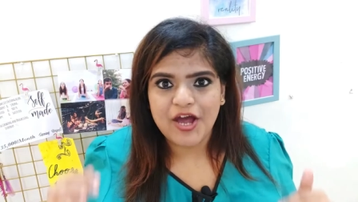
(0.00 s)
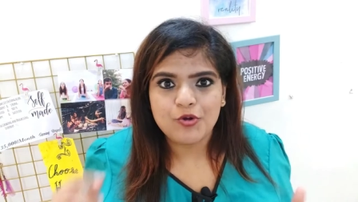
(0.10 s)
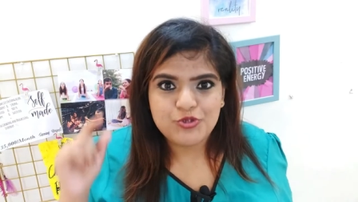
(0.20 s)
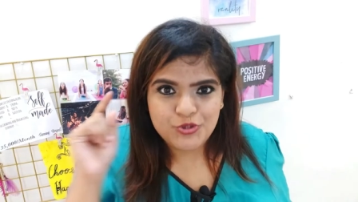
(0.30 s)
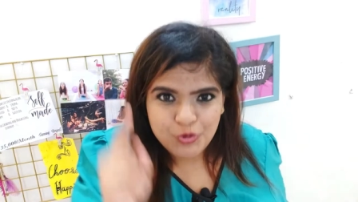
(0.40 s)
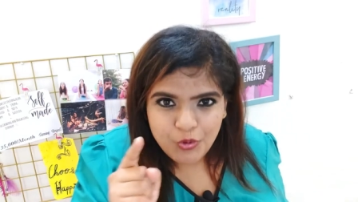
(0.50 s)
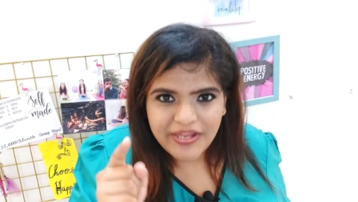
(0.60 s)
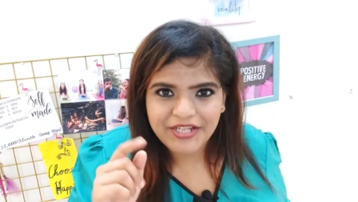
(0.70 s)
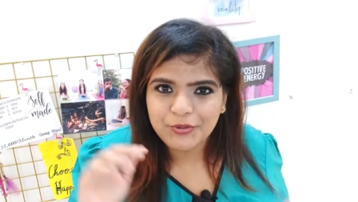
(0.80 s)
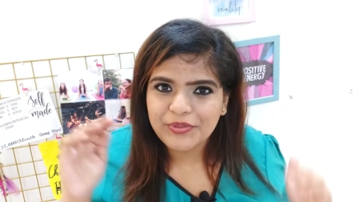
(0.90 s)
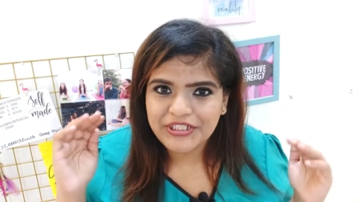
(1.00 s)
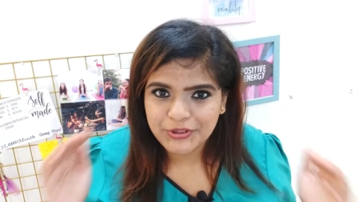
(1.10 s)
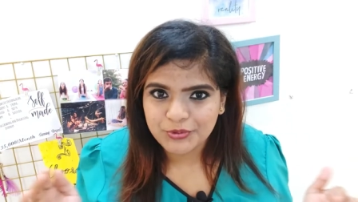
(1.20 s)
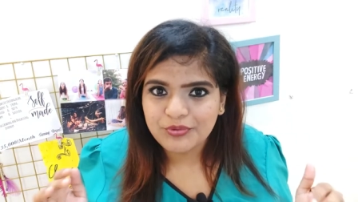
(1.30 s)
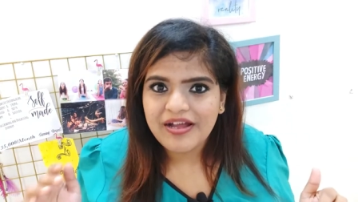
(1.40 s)
and how you can do
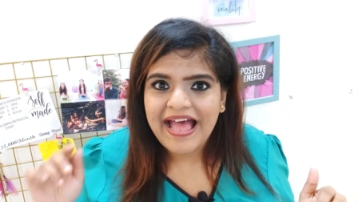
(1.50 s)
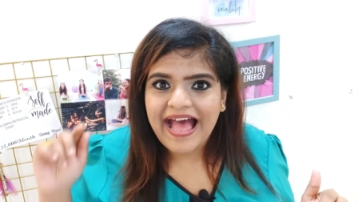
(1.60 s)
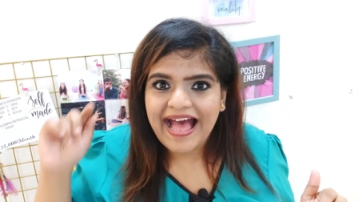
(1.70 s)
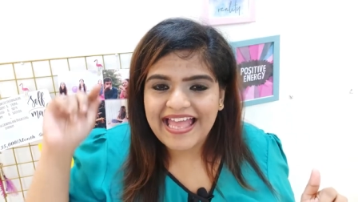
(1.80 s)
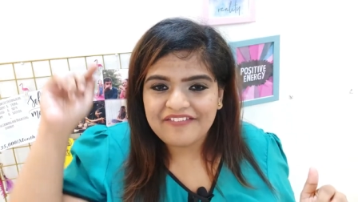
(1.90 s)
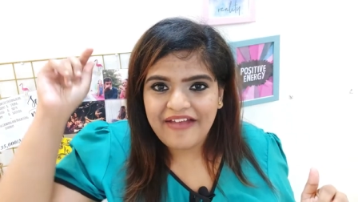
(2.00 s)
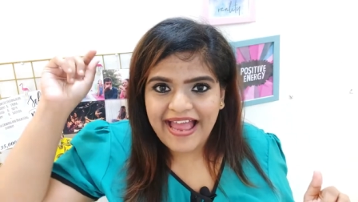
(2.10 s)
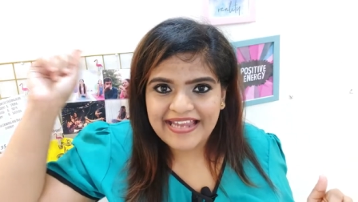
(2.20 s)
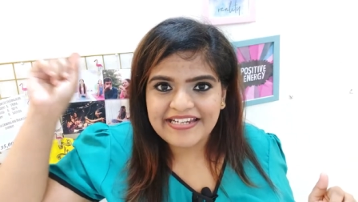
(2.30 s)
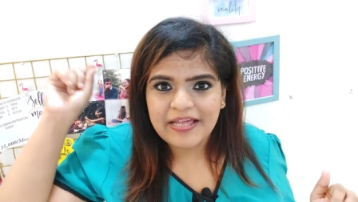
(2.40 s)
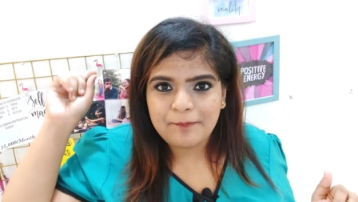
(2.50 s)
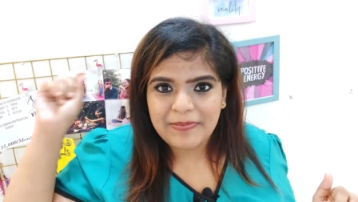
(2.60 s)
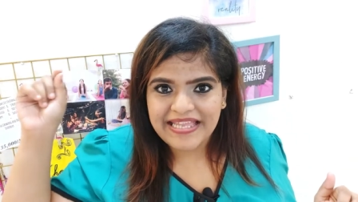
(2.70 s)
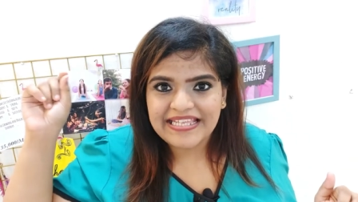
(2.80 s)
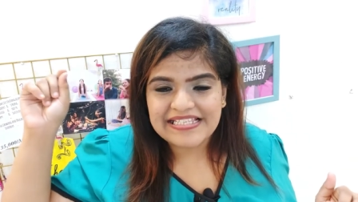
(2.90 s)
it too, I have added a
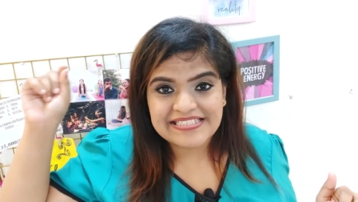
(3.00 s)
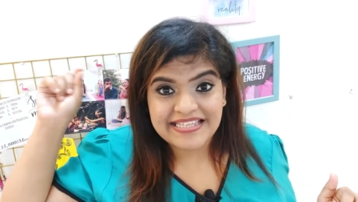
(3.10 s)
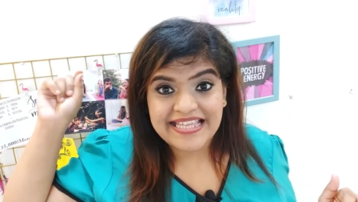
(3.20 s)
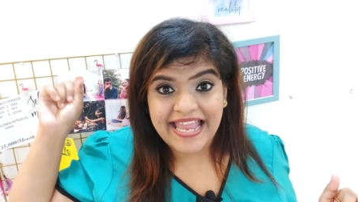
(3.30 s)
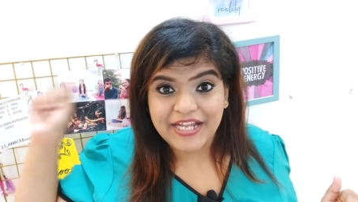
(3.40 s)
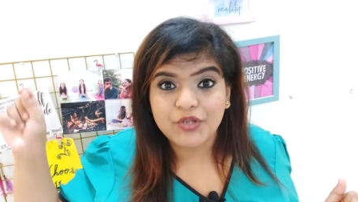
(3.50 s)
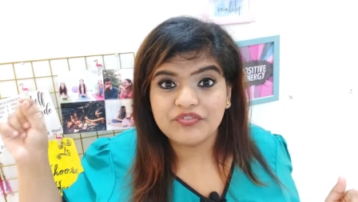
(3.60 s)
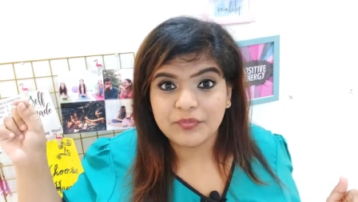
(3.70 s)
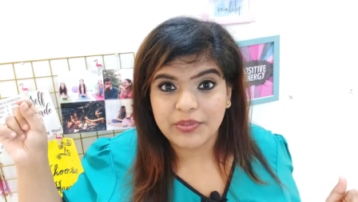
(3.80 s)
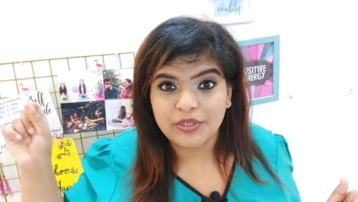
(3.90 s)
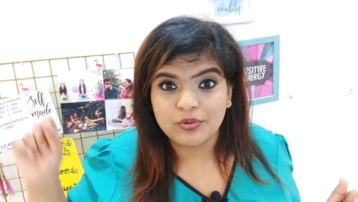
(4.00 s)
playlist at the end of the